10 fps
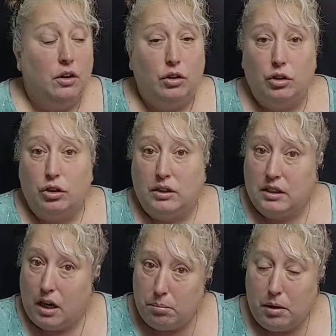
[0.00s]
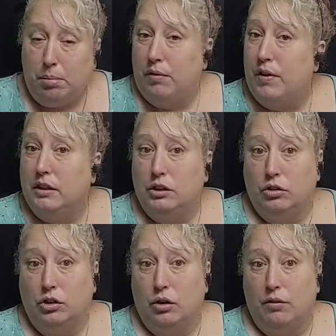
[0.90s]
It's going to be a professional
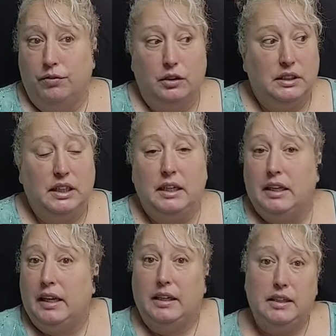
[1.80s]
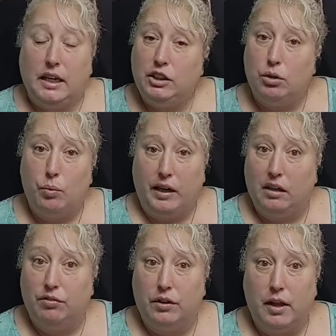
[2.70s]
chauffeur standing at attention
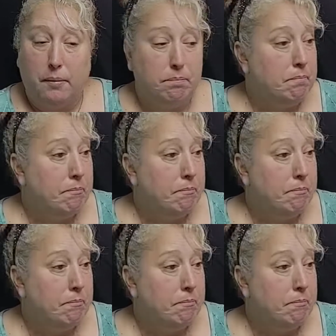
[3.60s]
waiting for them.